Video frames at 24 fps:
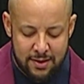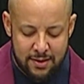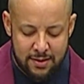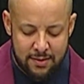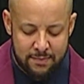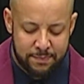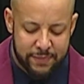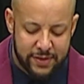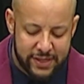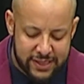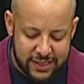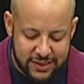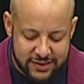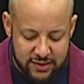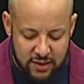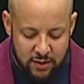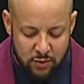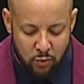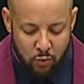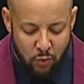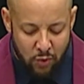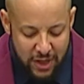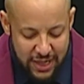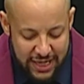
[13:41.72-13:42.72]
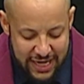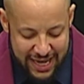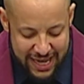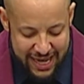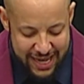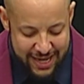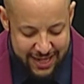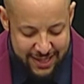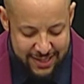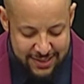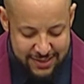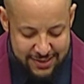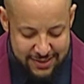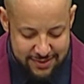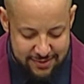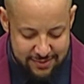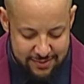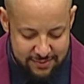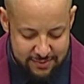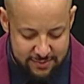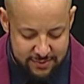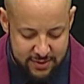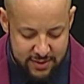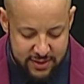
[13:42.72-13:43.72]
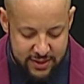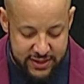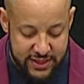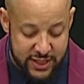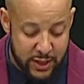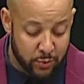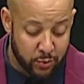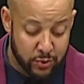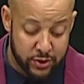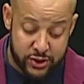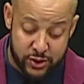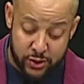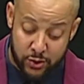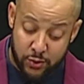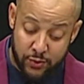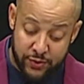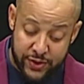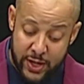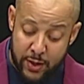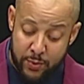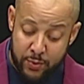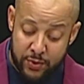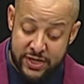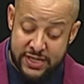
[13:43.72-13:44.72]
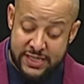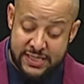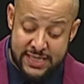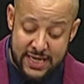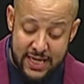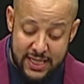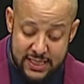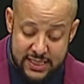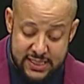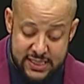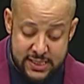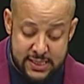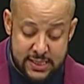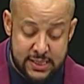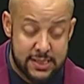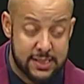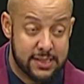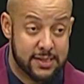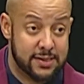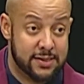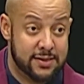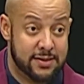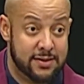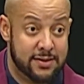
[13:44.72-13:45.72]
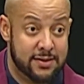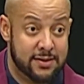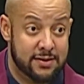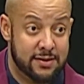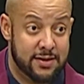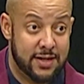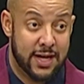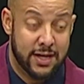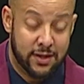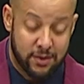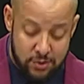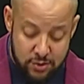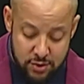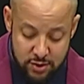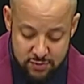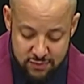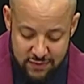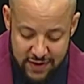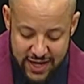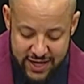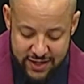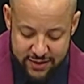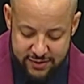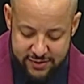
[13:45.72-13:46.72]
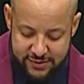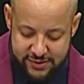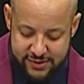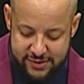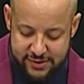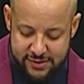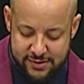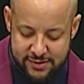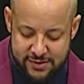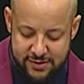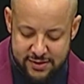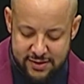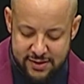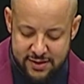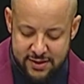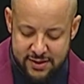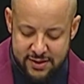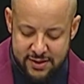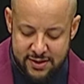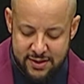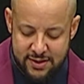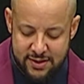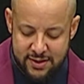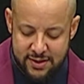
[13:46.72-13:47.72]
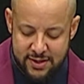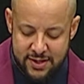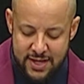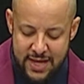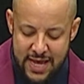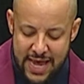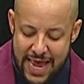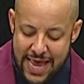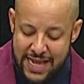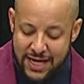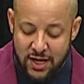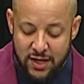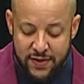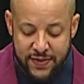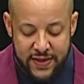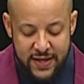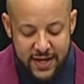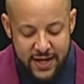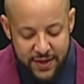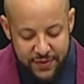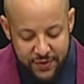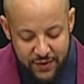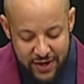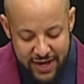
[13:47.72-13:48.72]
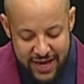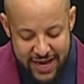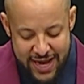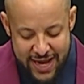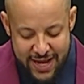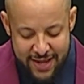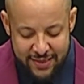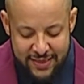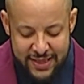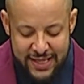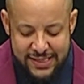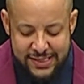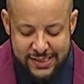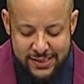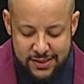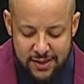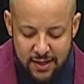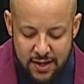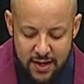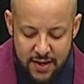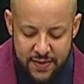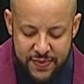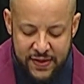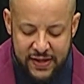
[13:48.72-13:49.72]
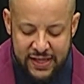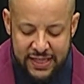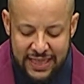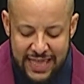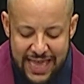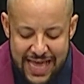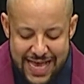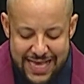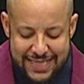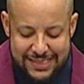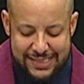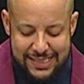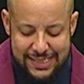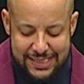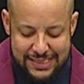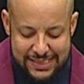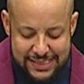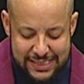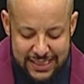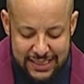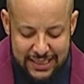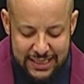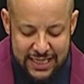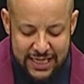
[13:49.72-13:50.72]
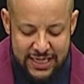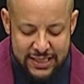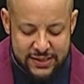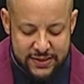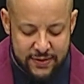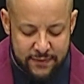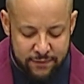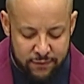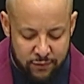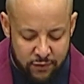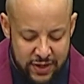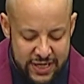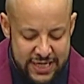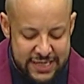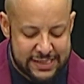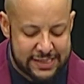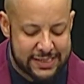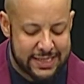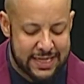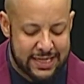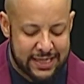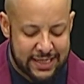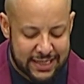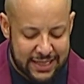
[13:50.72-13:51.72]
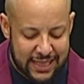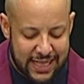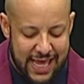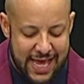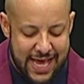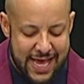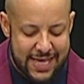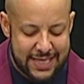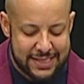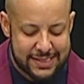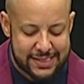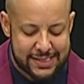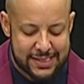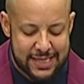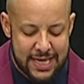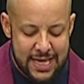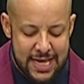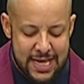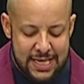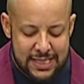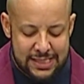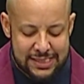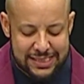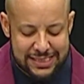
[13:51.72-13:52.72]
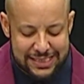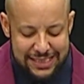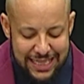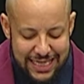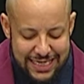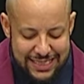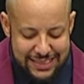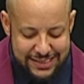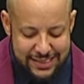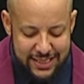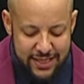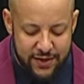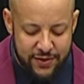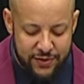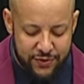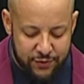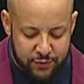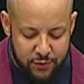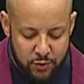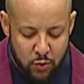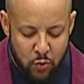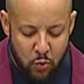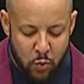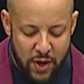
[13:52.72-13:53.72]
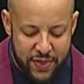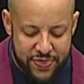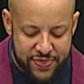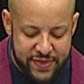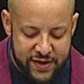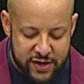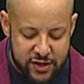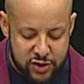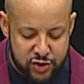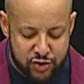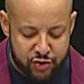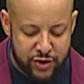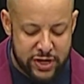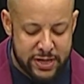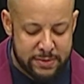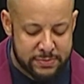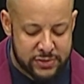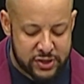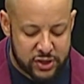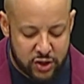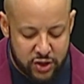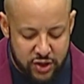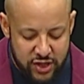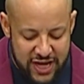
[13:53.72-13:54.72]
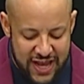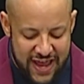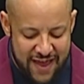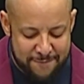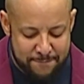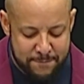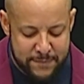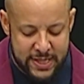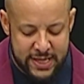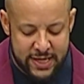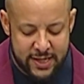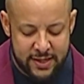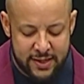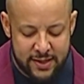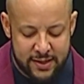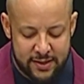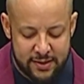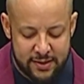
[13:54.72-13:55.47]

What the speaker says: because on one hand, they were told they were intelligent and good writers, and on the other hand, they saw the glass ceilings of race and class slicing through what their dreams could have been.